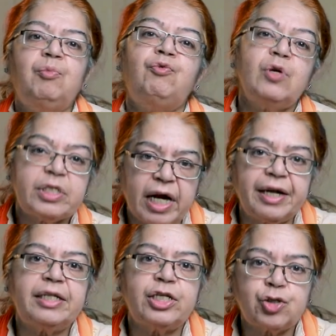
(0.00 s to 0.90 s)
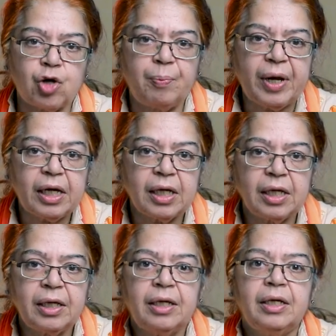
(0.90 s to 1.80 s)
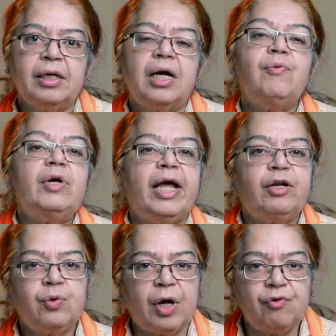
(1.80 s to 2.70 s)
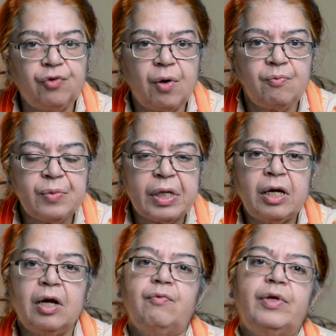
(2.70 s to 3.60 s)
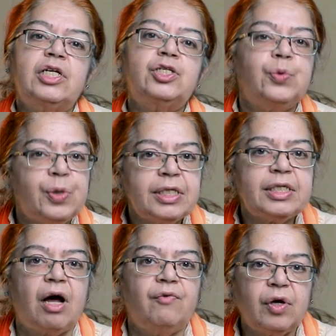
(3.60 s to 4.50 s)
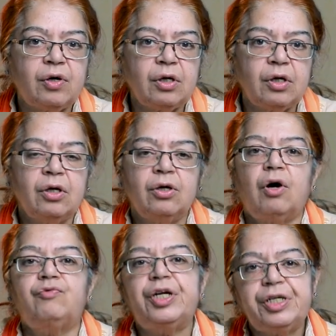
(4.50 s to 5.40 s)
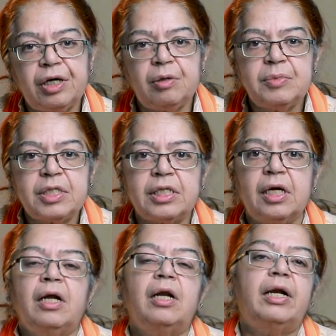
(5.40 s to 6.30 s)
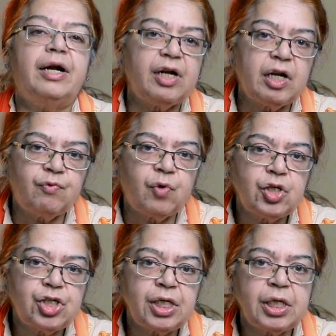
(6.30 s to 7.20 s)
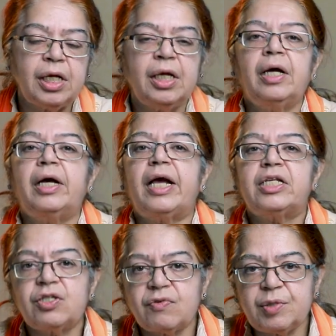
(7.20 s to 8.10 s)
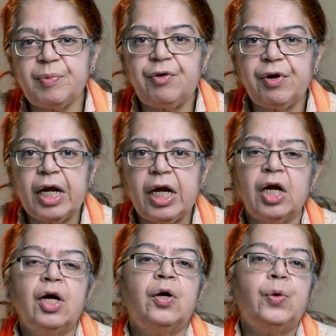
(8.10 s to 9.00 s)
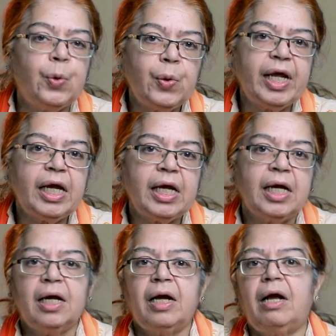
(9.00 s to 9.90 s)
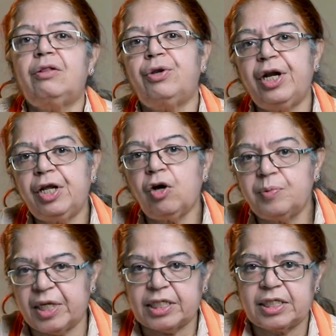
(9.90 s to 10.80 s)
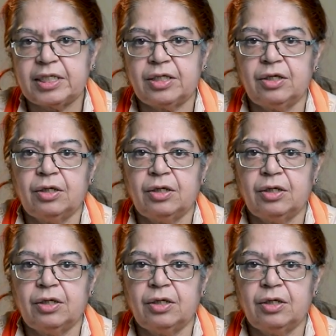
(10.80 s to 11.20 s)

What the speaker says: Before starting this topic, I would like to confirm whether students are aware of the terms lateral inversion, axis of symmetry, 2D and 3D objects.